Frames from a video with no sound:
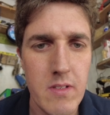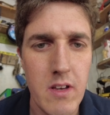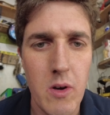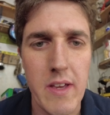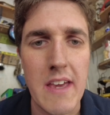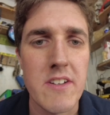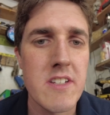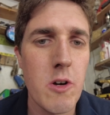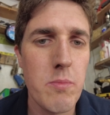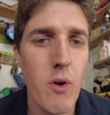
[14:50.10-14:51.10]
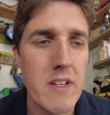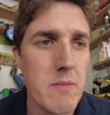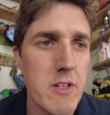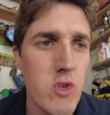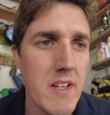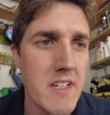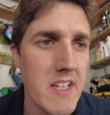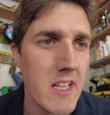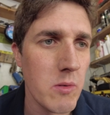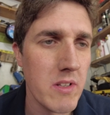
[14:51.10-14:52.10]
Okay, there's no point in me trying to
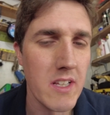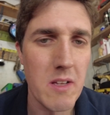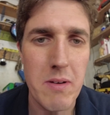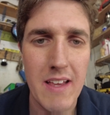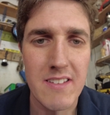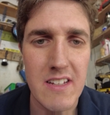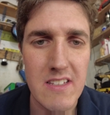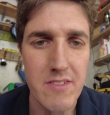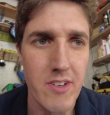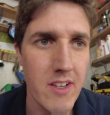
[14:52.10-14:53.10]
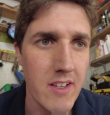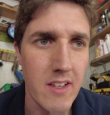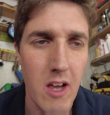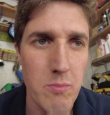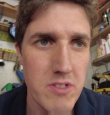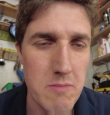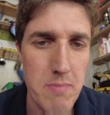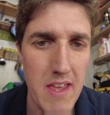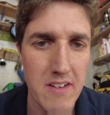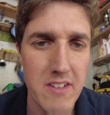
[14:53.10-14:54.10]
deal with the complexities of a composite
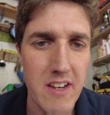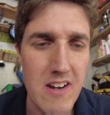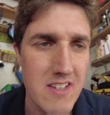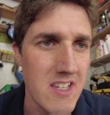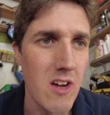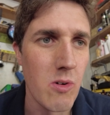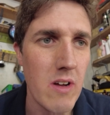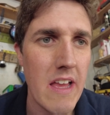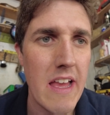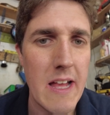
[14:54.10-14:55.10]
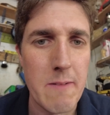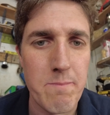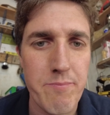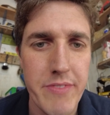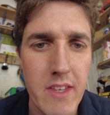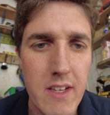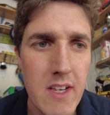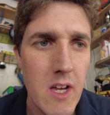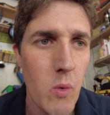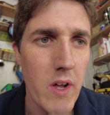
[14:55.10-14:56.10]
bend here. So
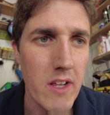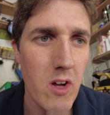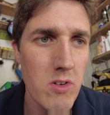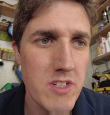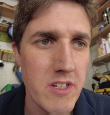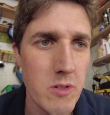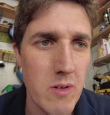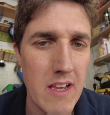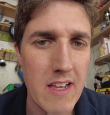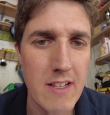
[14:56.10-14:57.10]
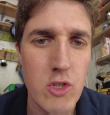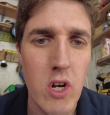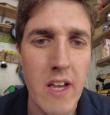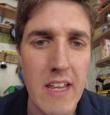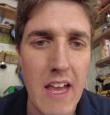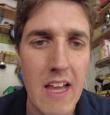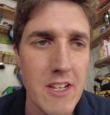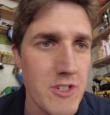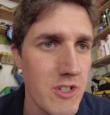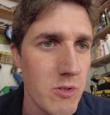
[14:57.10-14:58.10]
what I'm going to try
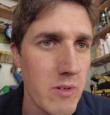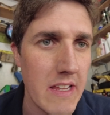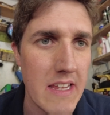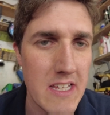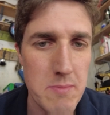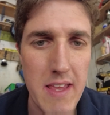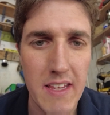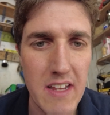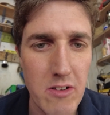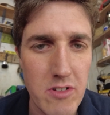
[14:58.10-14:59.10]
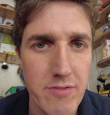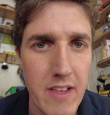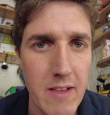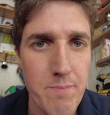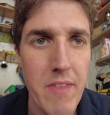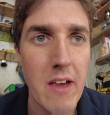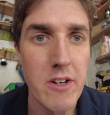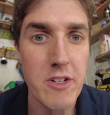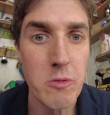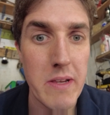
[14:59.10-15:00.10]
and do is make it out
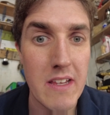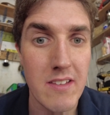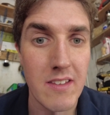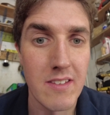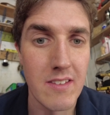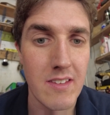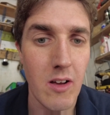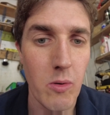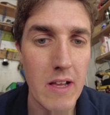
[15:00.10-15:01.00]
of two pieces. So